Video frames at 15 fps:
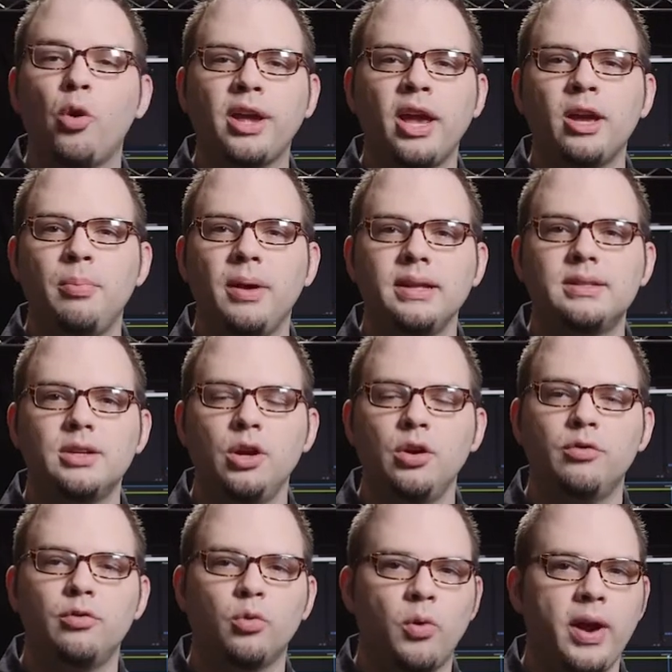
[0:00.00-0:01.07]
GB
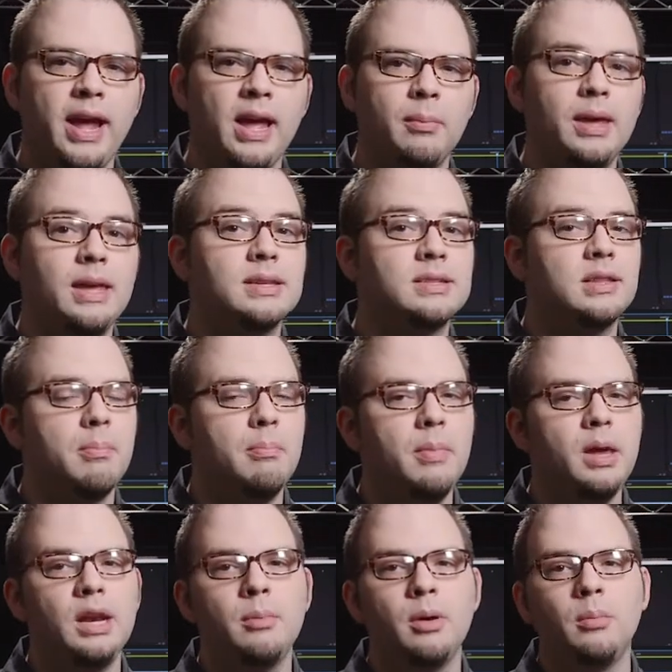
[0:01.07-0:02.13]
of RAM is the
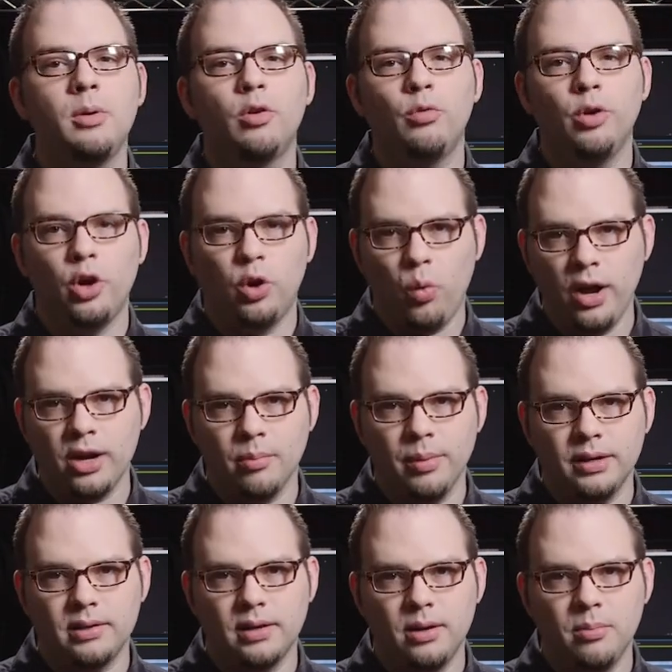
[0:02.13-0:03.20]
minimum
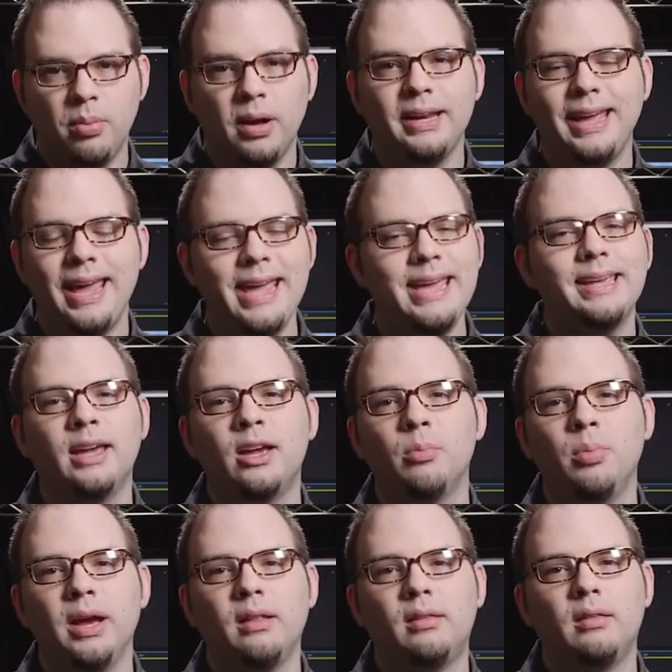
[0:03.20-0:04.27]
requirement, but 8
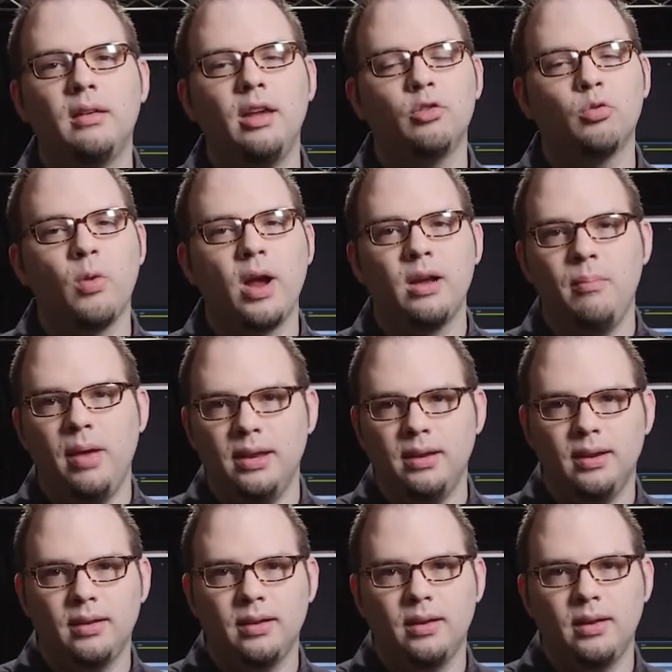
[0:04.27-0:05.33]
GB is
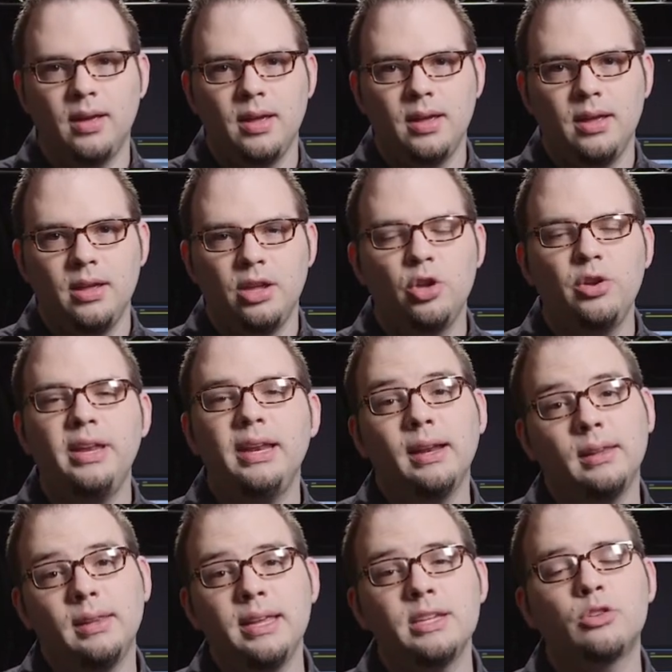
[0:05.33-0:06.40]
recommended. You need
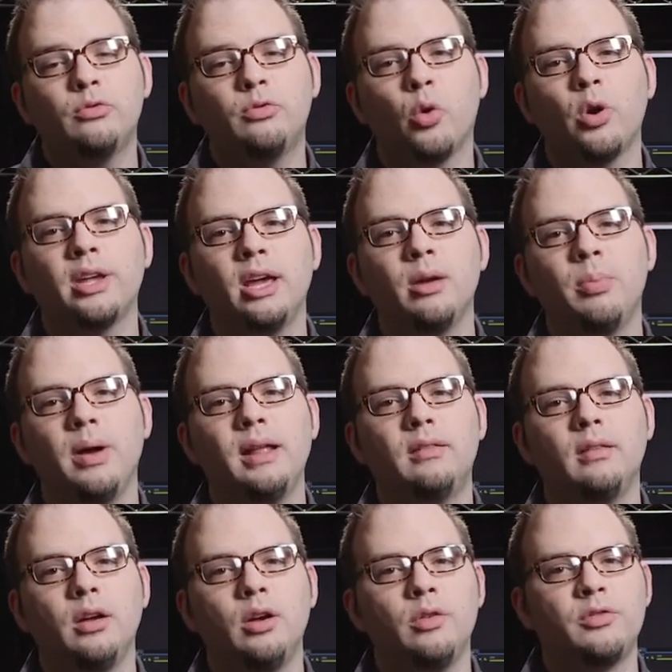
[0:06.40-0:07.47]
at least 4
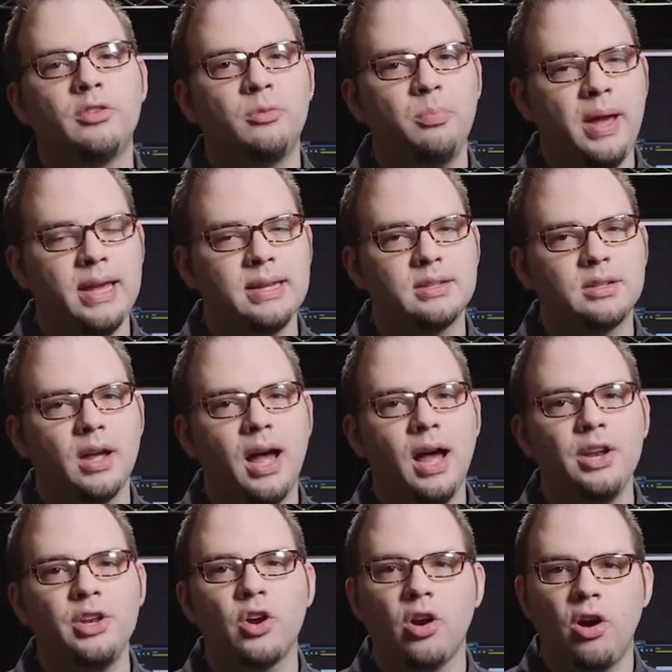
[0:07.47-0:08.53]
GB of space
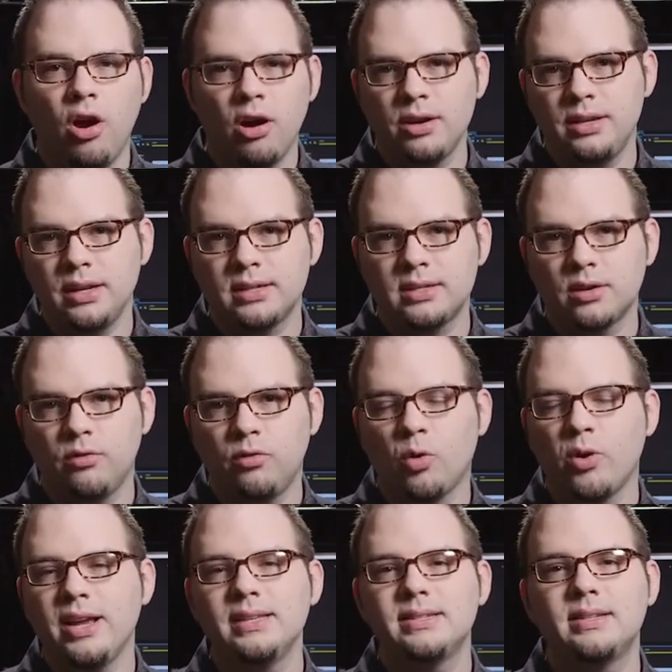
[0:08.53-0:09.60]
on your hard disk
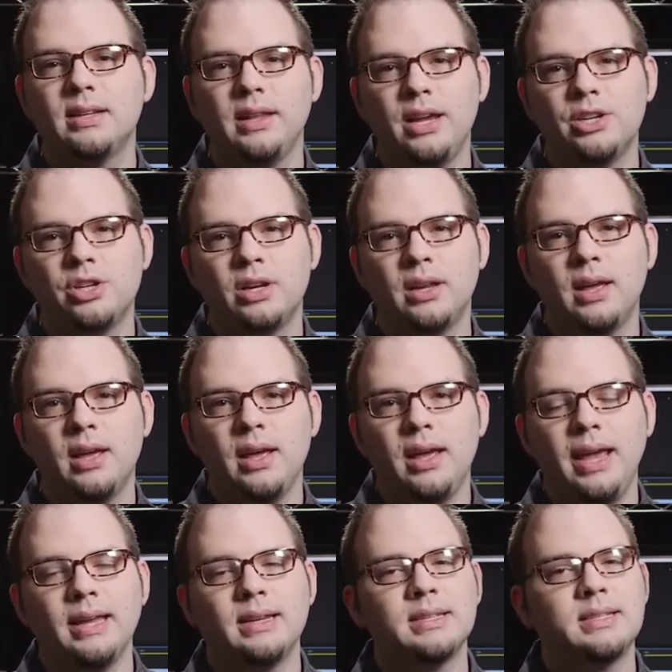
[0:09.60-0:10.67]
for installation,
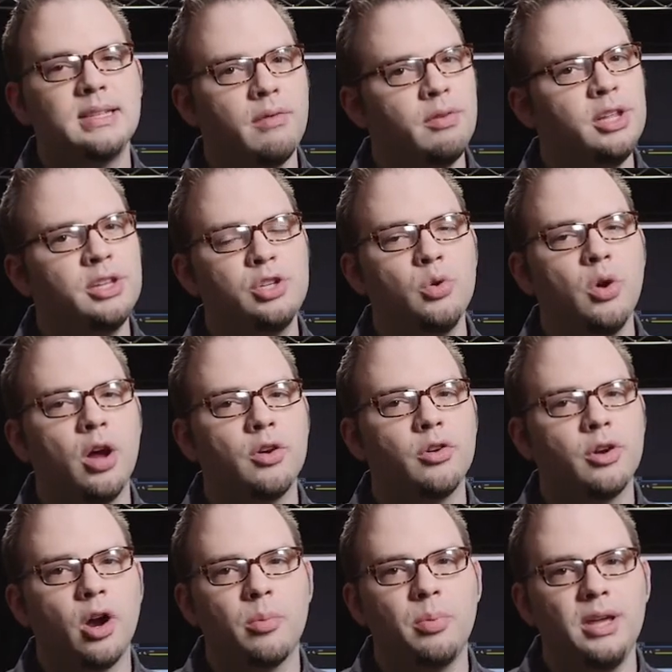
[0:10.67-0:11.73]
and a 7200
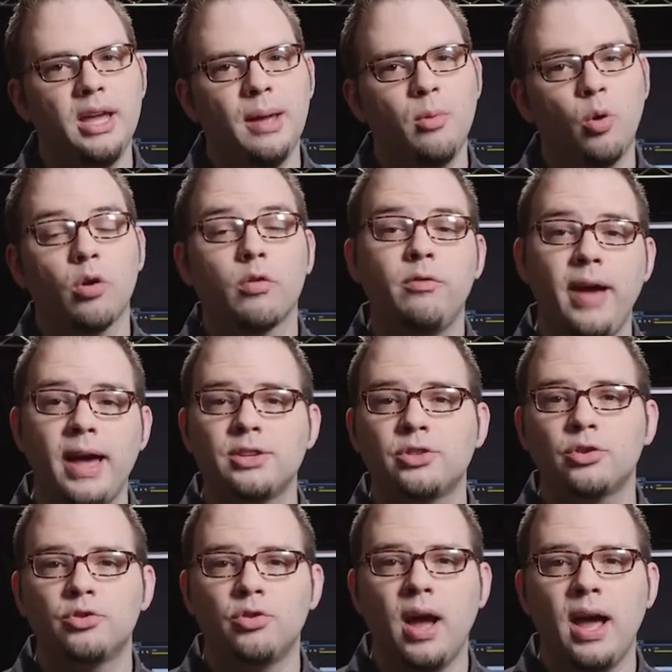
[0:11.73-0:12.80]
RPM or
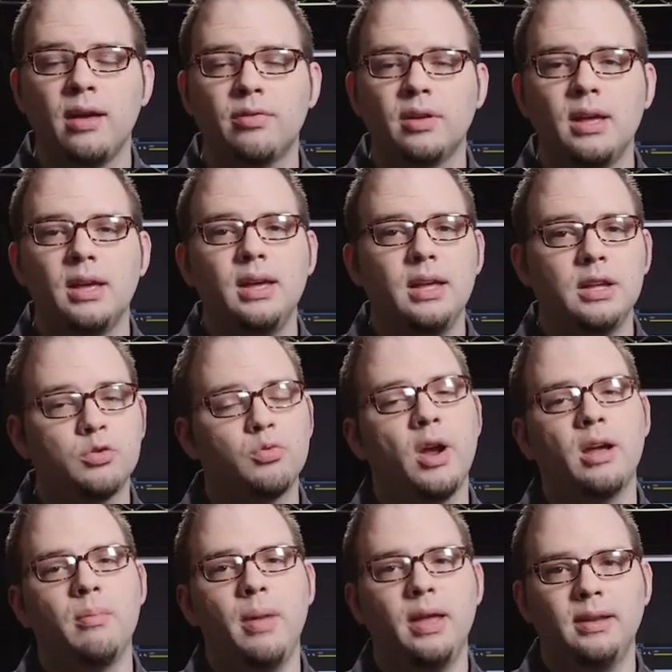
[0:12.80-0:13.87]
faster drive is
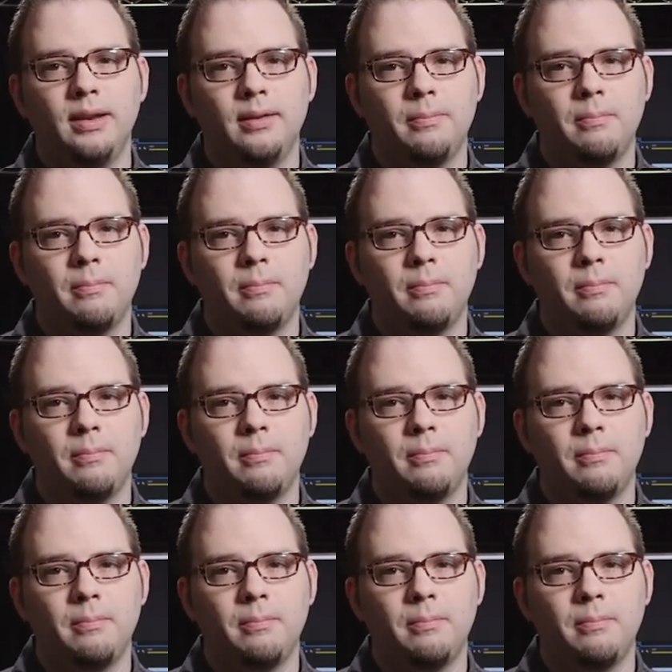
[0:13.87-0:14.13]
recommended.